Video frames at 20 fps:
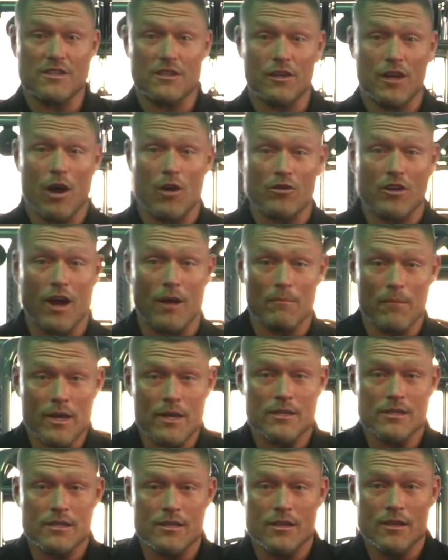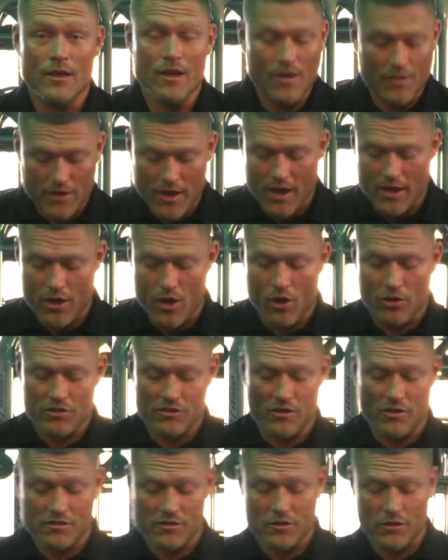in the cold cut meats, the
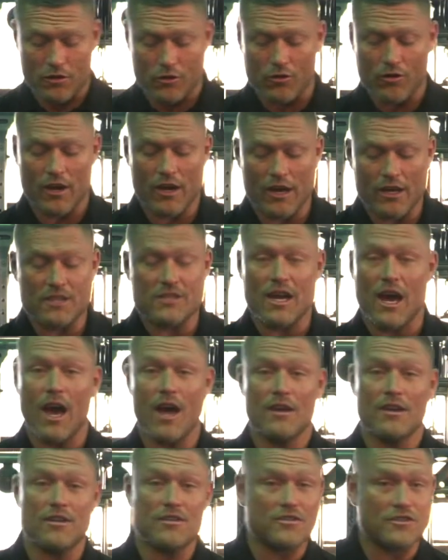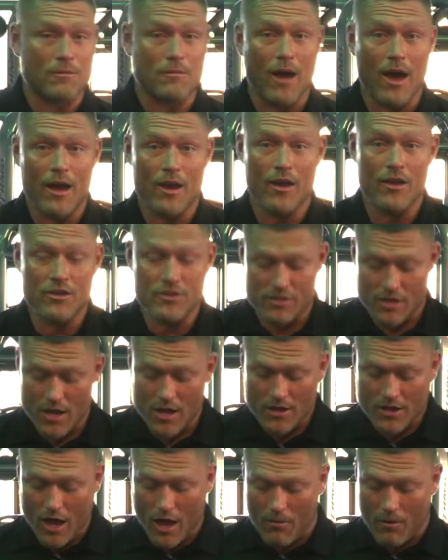antioxidants in the greens, onions, tomatoes,
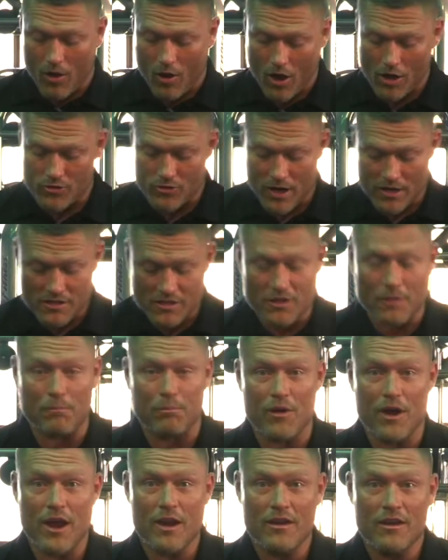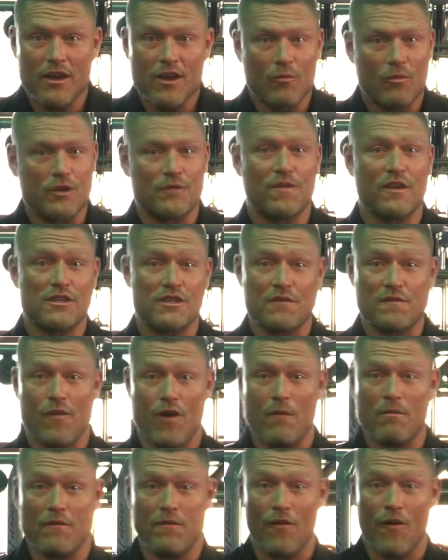carbohydrates in the bread, which fits the
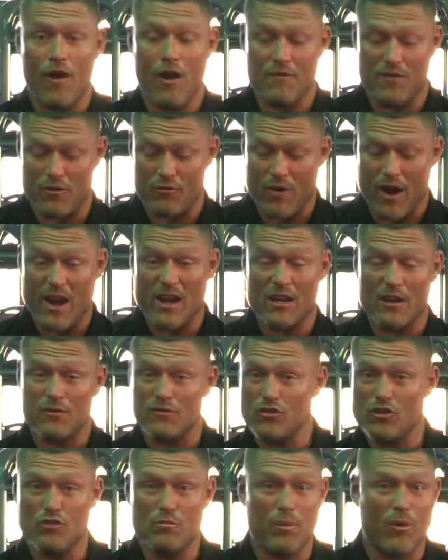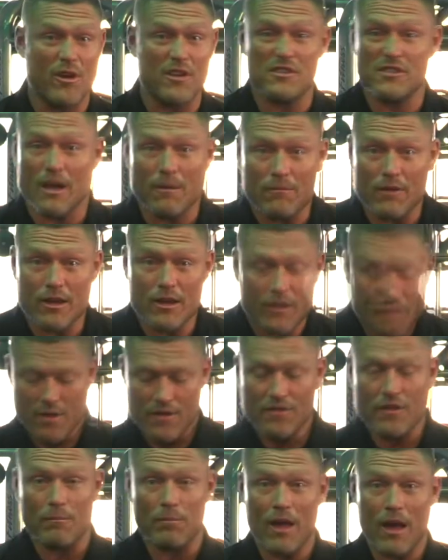fibre 5 at a rating of 2 point something.
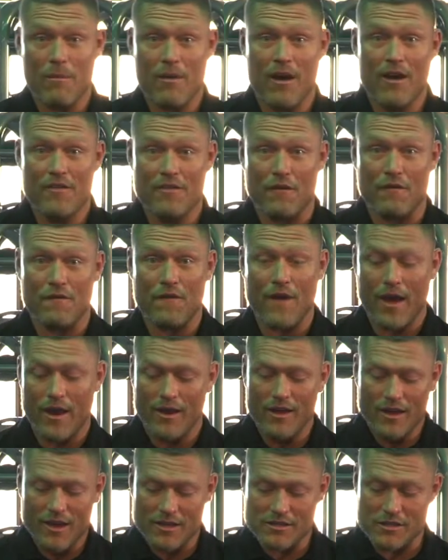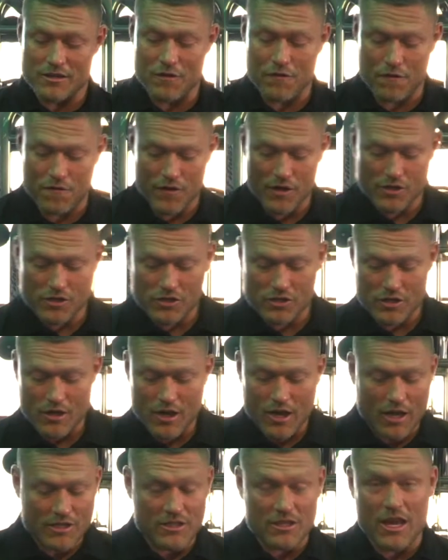The blubber, the fat, it's in the fish,
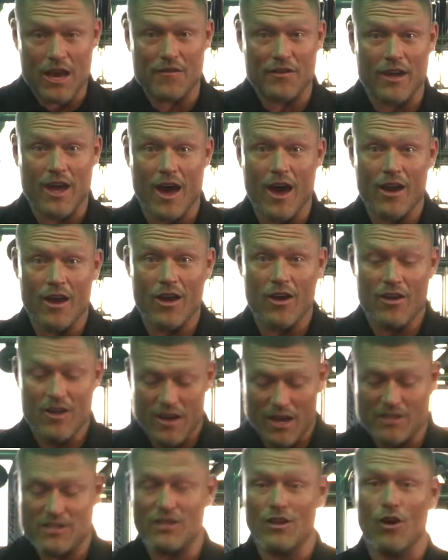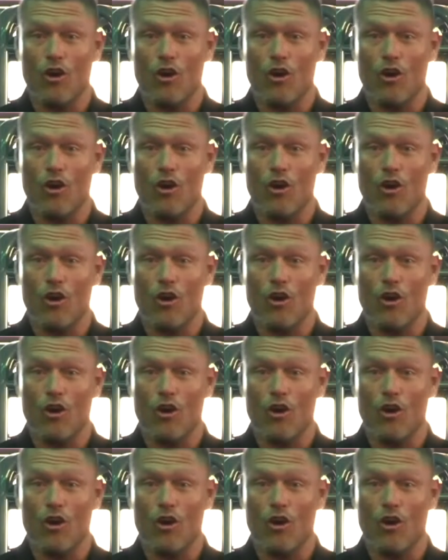it's in the avocado, it's in the